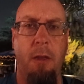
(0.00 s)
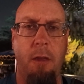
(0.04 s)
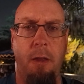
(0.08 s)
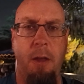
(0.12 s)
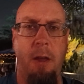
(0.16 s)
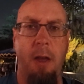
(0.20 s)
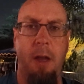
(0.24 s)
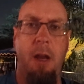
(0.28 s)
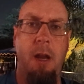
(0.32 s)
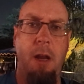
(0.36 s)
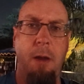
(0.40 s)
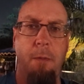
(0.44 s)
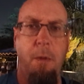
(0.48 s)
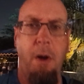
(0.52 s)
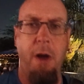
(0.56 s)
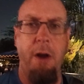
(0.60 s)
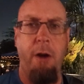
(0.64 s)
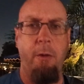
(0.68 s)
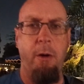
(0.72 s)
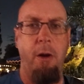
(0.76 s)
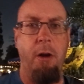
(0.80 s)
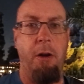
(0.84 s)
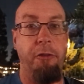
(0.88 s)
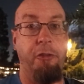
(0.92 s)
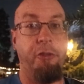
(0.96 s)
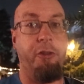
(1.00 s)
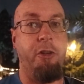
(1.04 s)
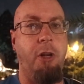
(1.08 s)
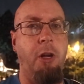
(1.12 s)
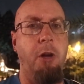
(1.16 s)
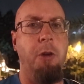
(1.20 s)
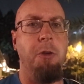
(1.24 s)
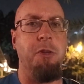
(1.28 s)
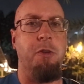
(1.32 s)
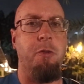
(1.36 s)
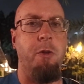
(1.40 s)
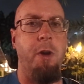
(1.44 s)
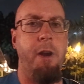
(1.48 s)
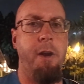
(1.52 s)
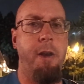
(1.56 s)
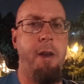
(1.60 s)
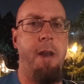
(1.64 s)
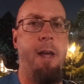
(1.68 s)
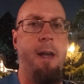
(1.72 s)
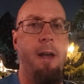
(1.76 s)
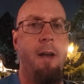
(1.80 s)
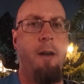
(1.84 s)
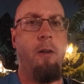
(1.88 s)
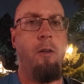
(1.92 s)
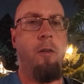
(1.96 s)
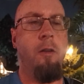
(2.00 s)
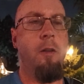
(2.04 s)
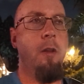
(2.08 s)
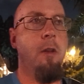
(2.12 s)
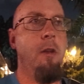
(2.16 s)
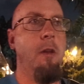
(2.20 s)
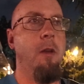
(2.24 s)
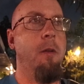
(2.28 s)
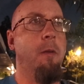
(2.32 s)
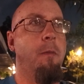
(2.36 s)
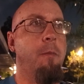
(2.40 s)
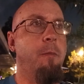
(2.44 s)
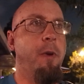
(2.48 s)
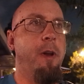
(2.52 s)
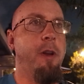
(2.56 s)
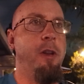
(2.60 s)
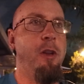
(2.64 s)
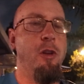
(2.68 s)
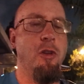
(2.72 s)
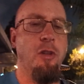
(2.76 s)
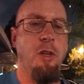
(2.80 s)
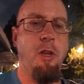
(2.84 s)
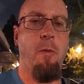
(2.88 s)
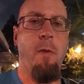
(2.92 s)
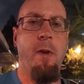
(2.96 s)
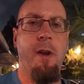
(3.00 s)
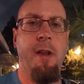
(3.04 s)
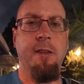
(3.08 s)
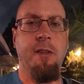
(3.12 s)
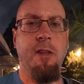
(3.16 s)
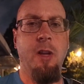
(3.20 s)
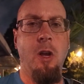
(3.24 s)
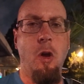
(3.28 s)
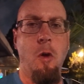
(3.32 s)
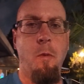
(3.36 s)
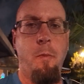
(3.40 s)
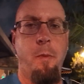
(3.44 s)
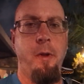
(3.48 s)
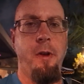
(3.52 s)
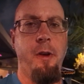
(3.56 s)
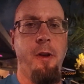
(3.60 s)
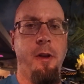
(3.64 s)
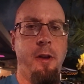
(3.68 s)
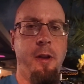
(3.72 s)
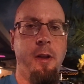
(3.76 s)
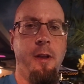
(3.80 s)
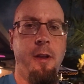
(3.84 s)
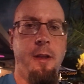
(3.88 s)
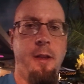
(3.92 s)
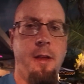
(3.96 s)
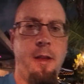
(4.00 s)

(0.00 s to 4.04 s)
The monorail is closed right now, but usually when it's open,